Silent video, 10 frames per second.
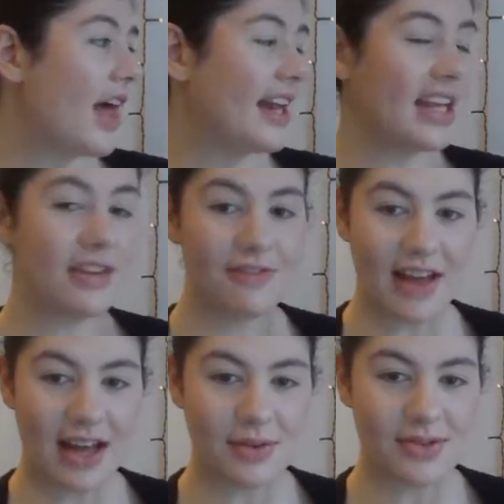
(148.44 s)
Then he
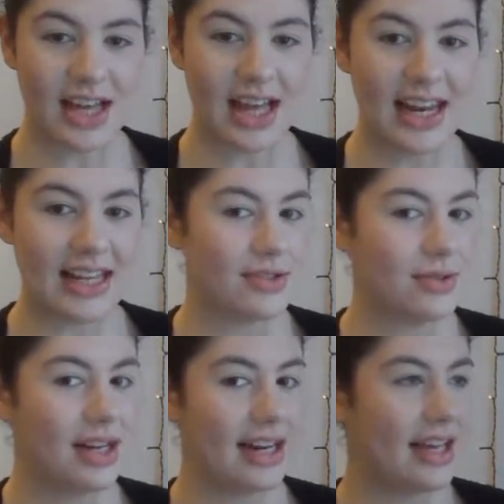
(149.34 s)
found a
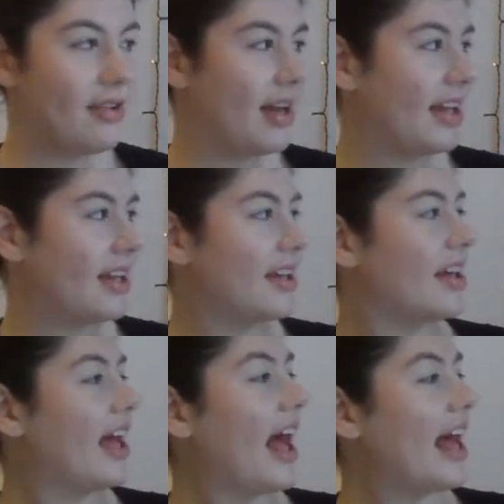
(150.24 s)
little clearing,
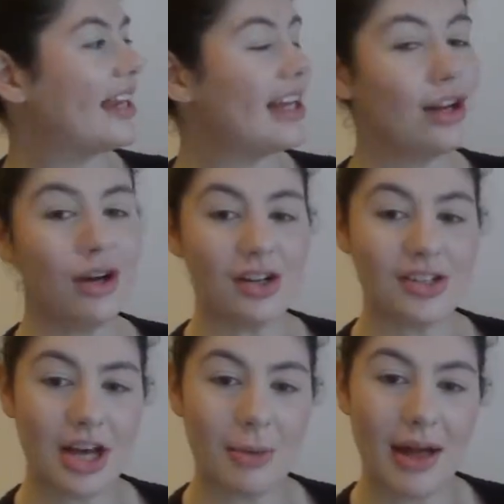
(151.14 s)
and he
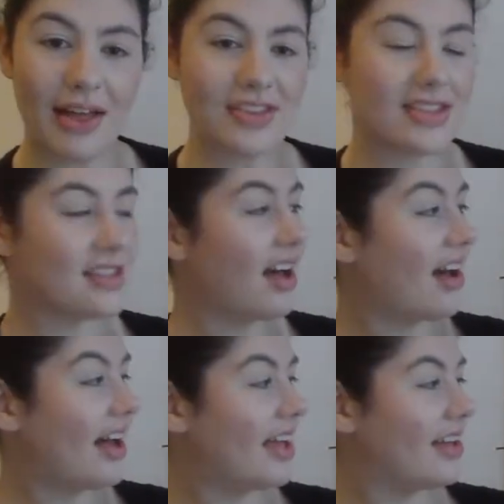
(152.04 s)
looked up at the
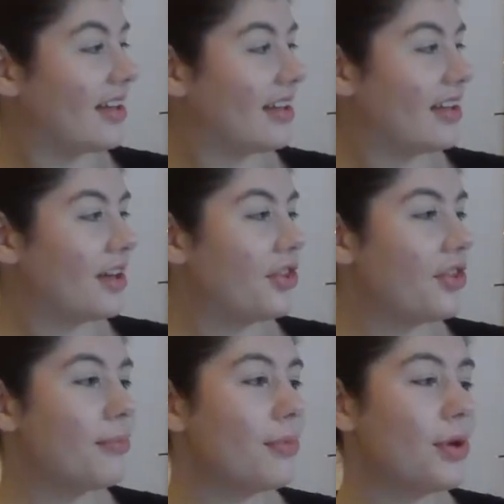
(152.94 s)
sky.
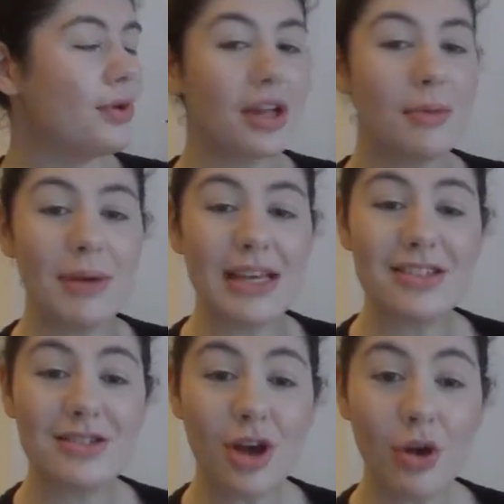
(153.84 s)
The moon can be
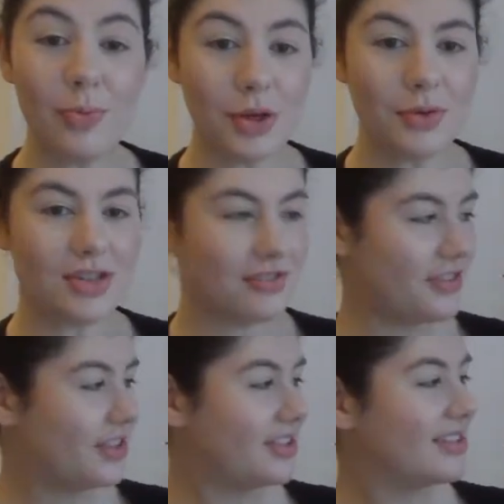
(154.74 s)
so
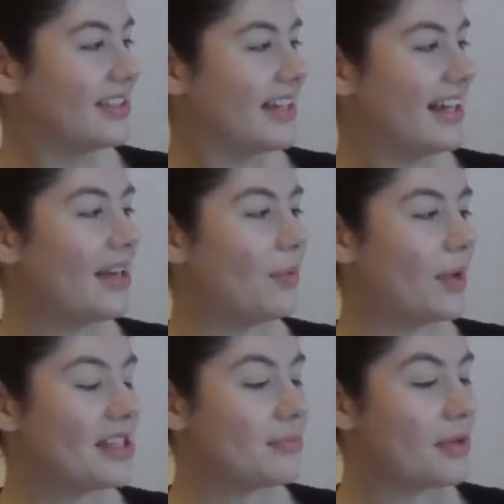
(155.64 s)
beautiful, he
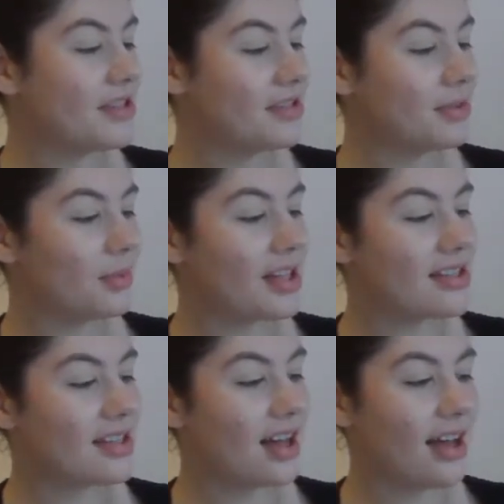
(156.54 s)
whispered with
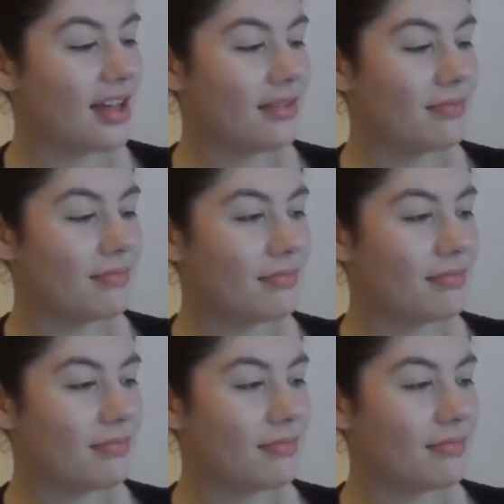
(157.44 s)
a sigh.